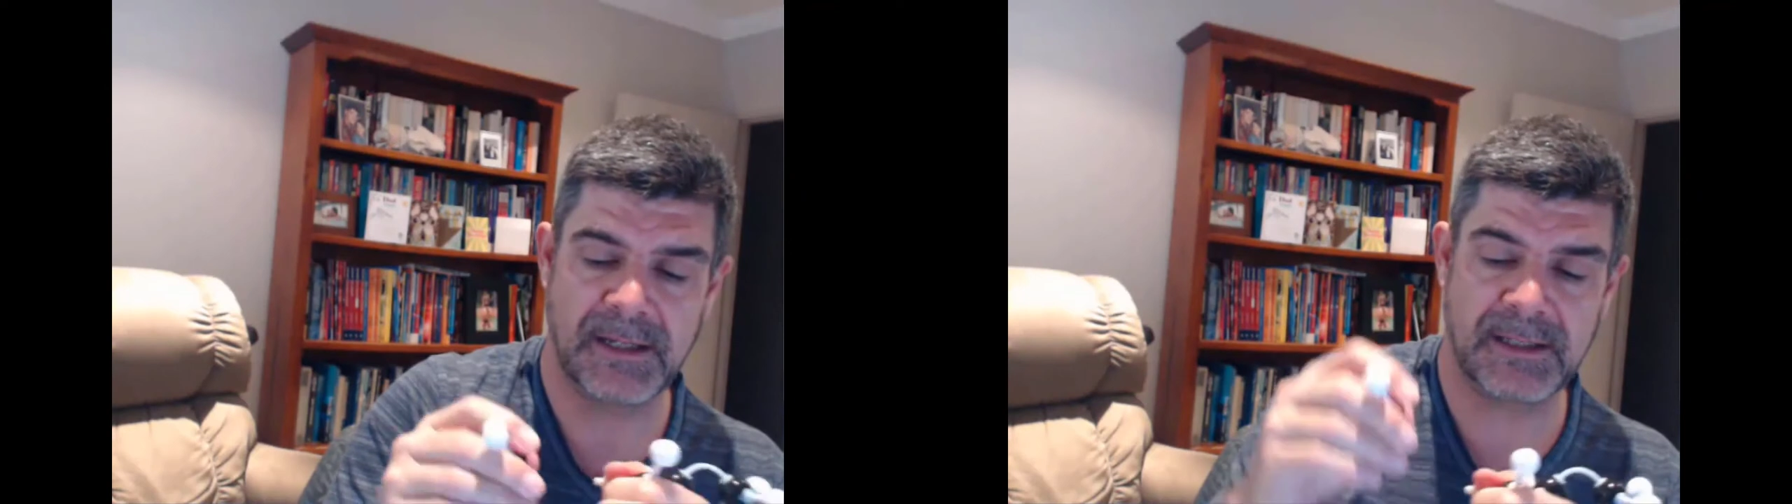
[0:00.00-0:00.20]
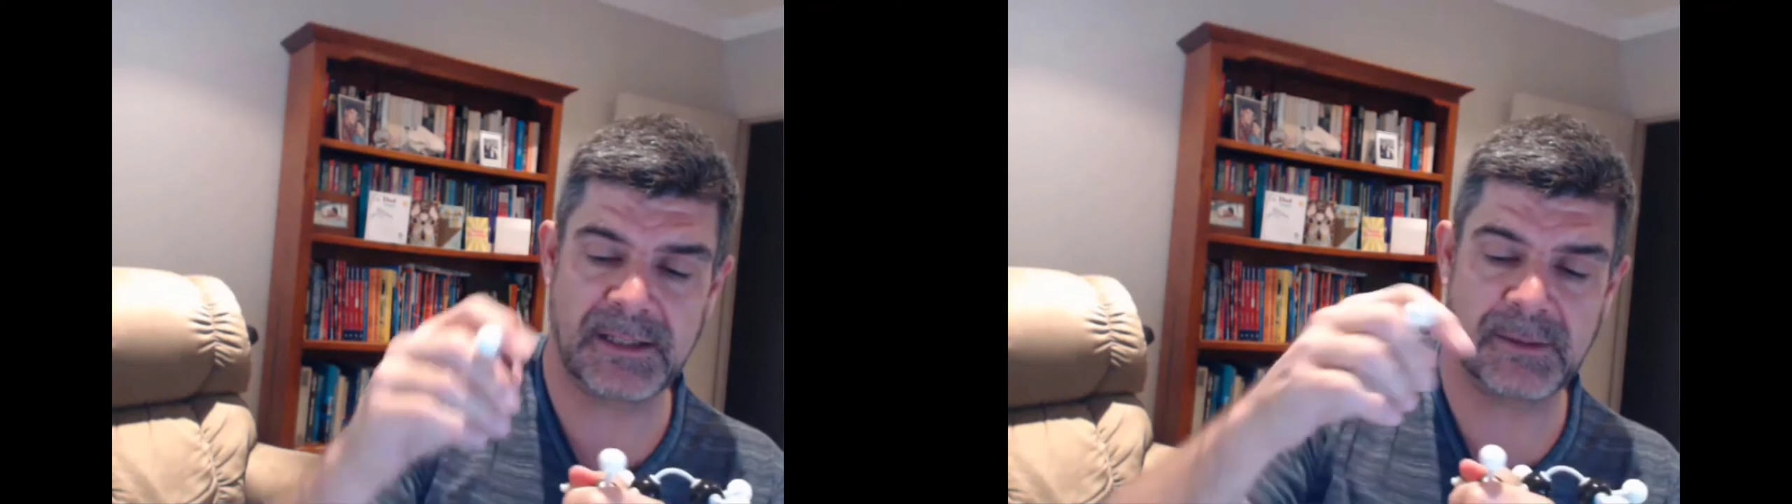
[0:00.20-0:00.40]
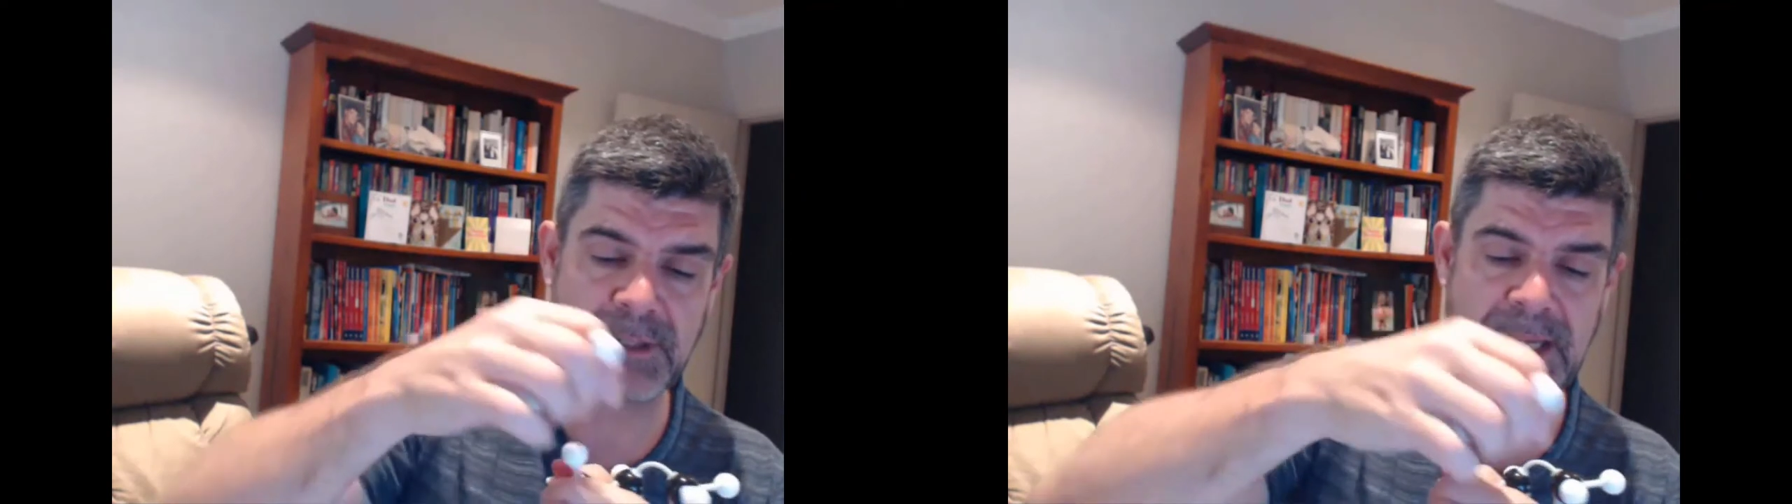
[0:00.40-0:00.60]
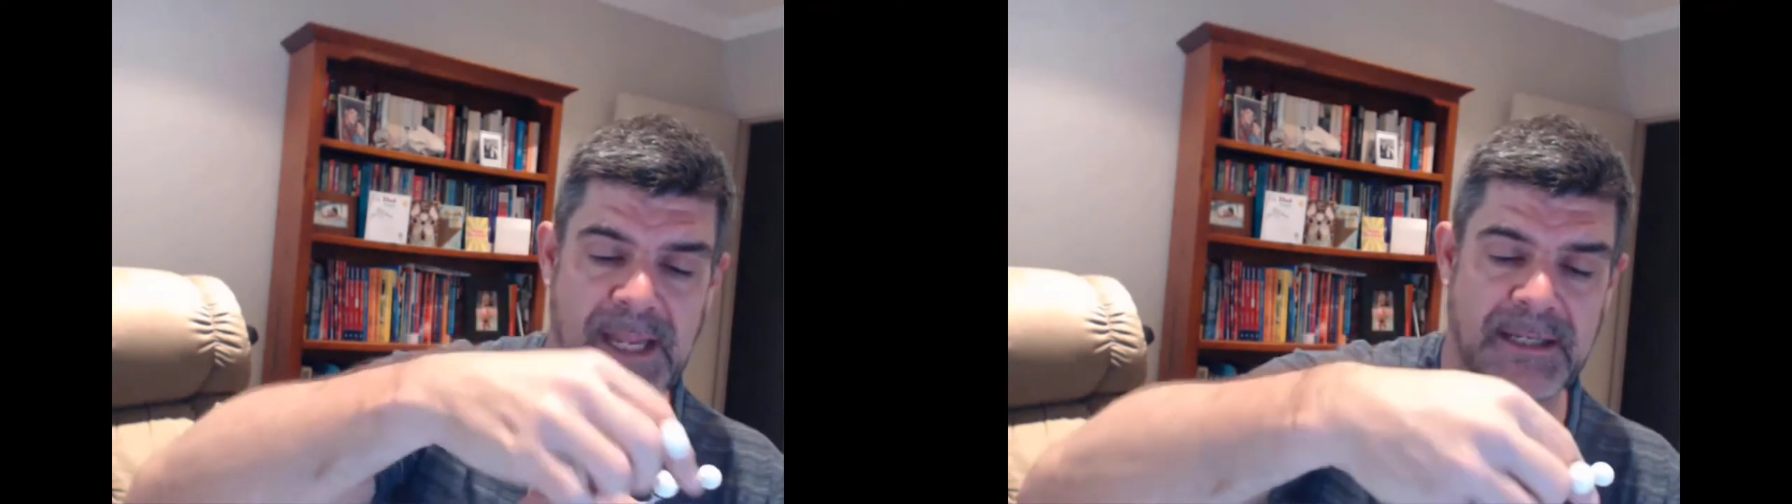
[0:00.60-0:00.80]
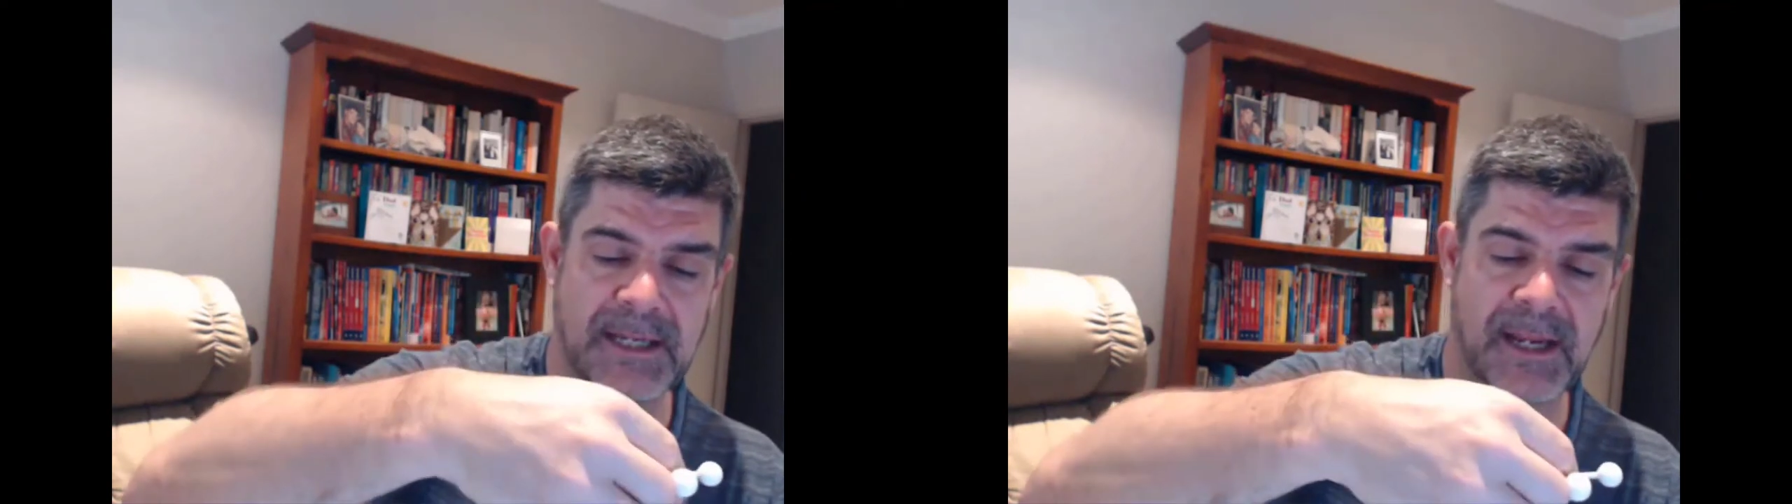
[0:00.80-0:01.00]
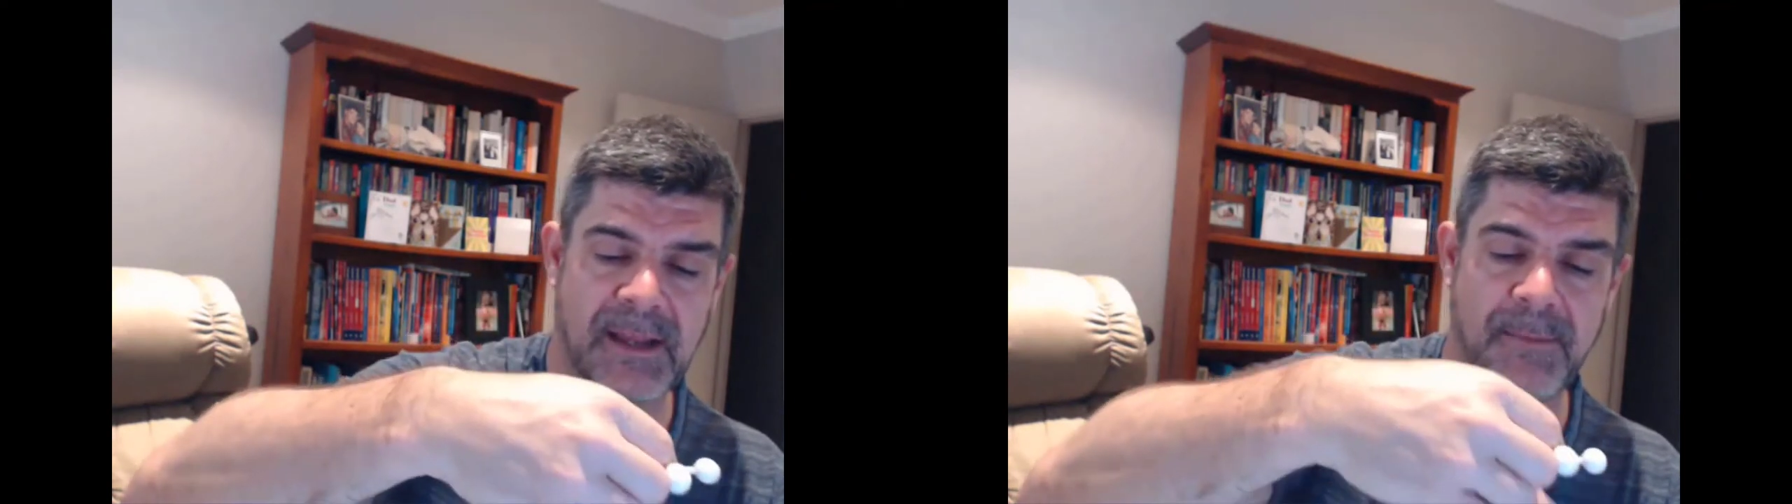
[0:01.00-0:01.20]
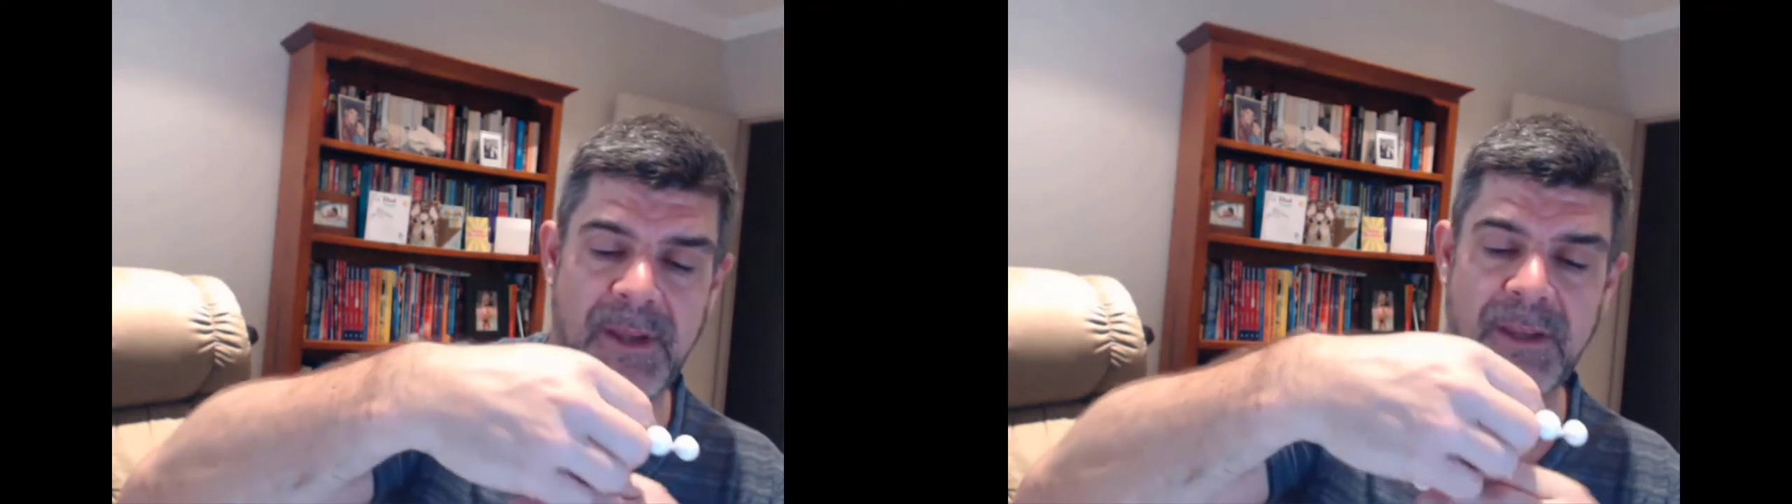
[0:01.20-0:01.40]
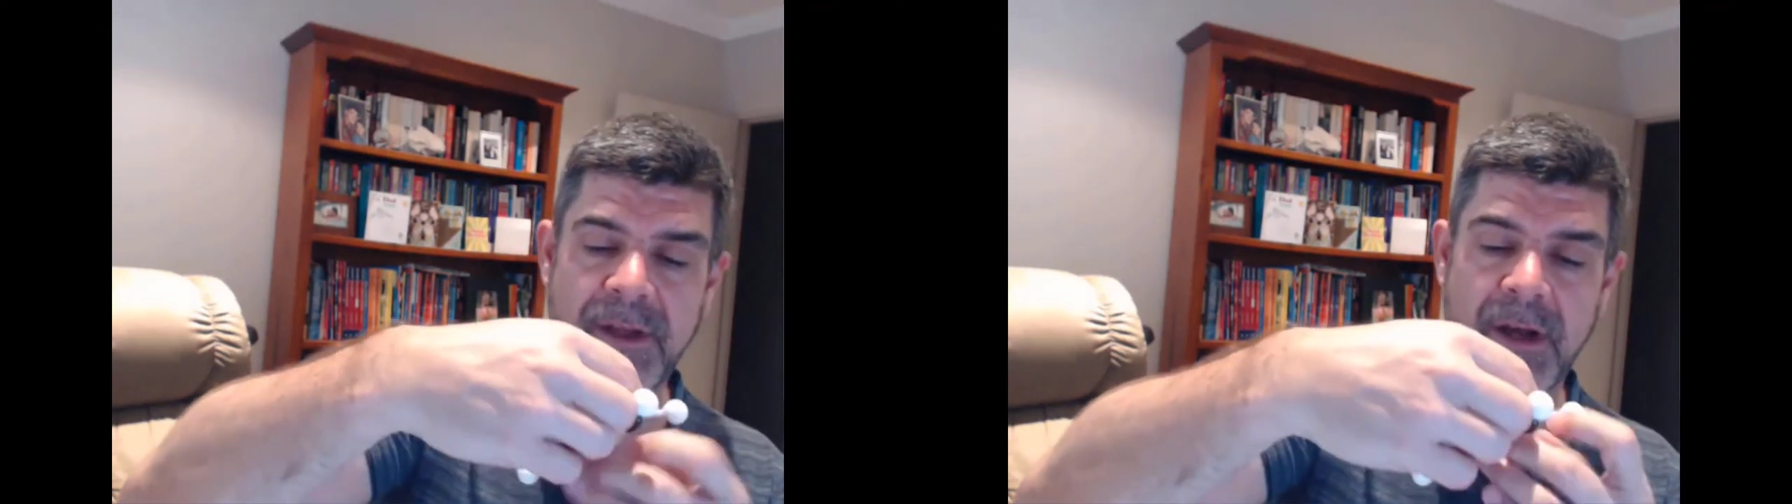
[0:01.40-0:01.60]
is to again take a
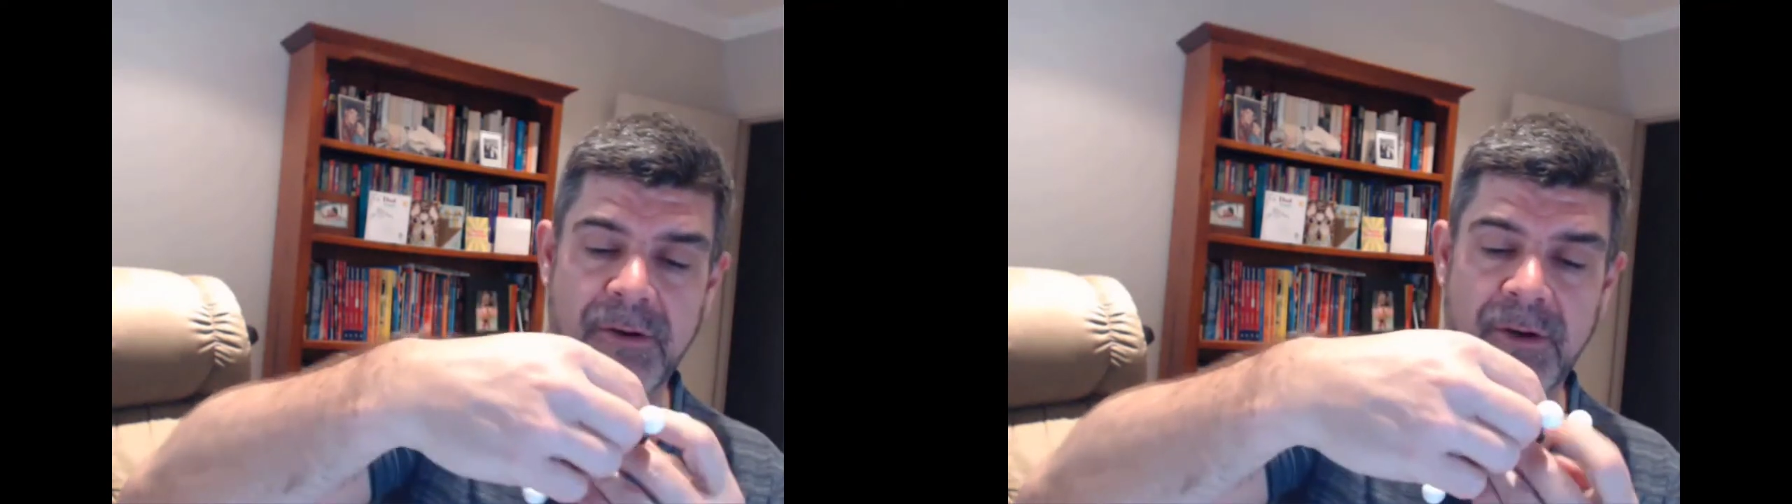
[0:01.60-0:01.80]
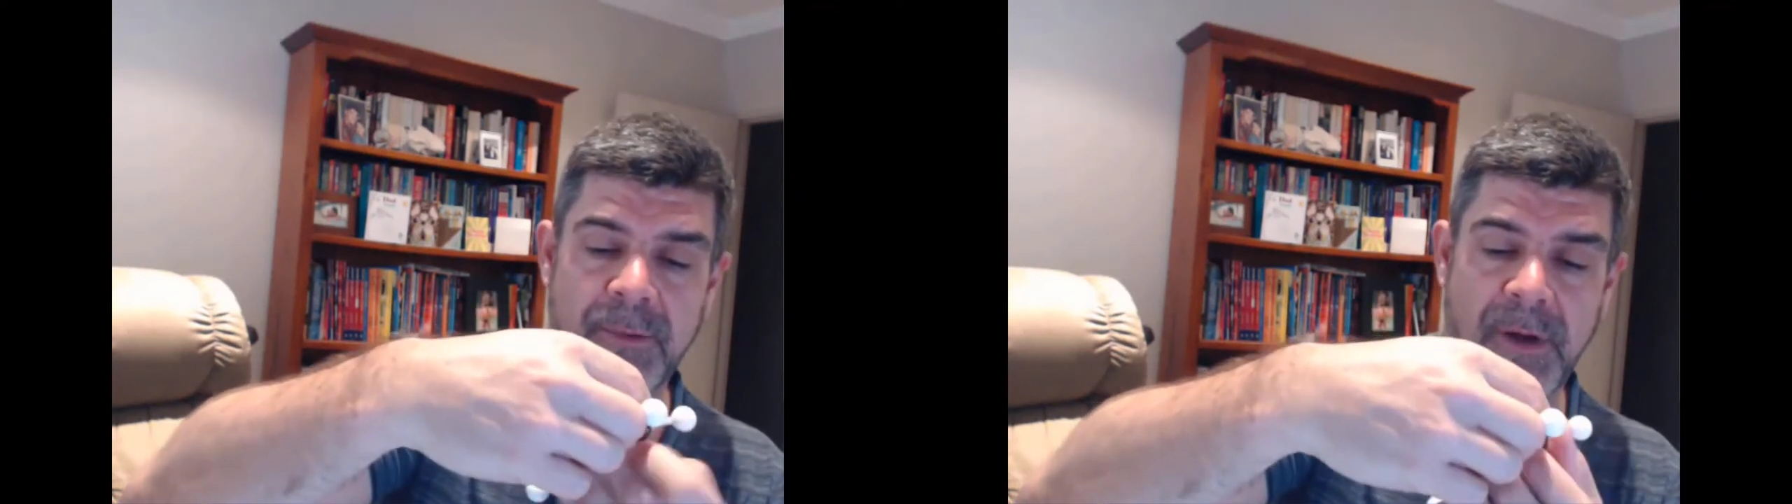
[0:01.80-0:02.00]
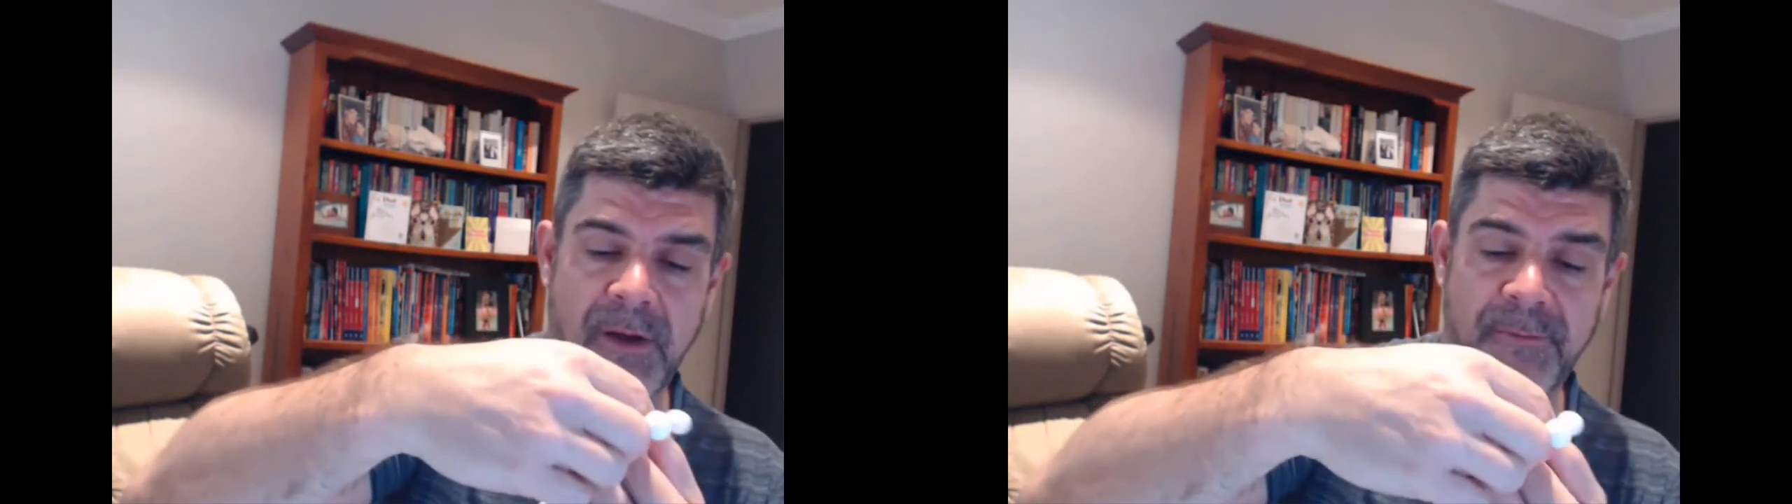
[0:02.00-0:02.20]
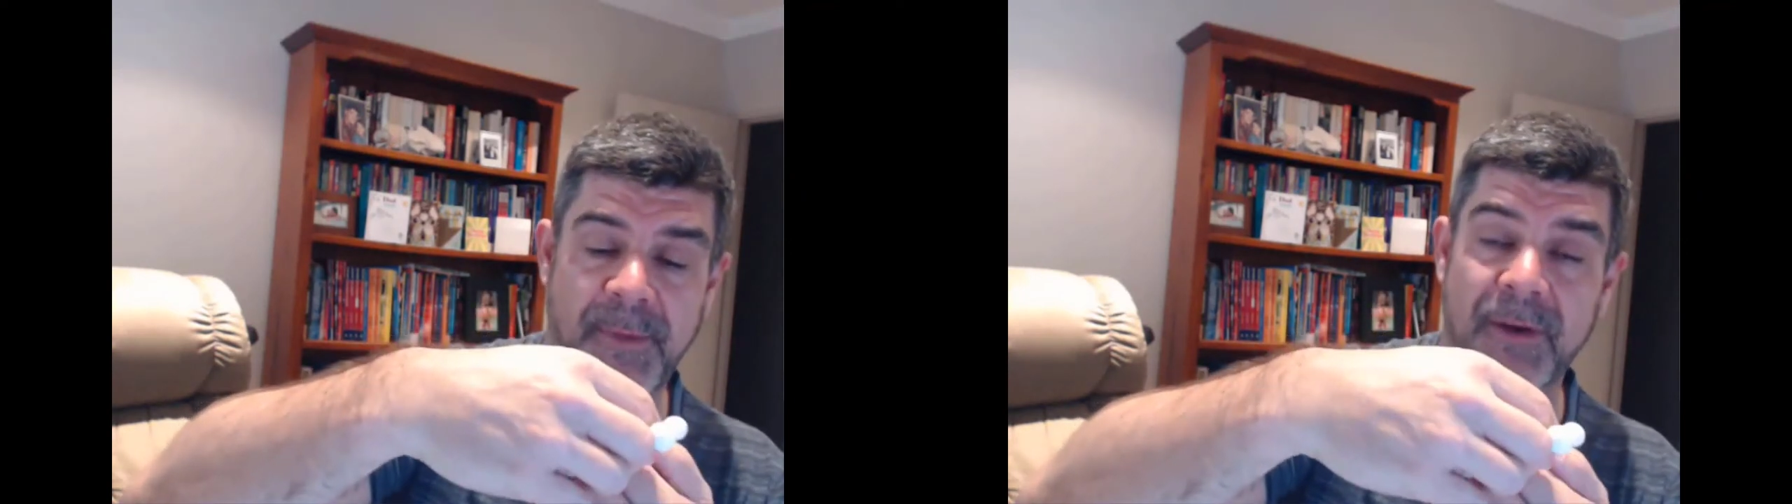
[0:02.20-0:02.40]
methyl group off,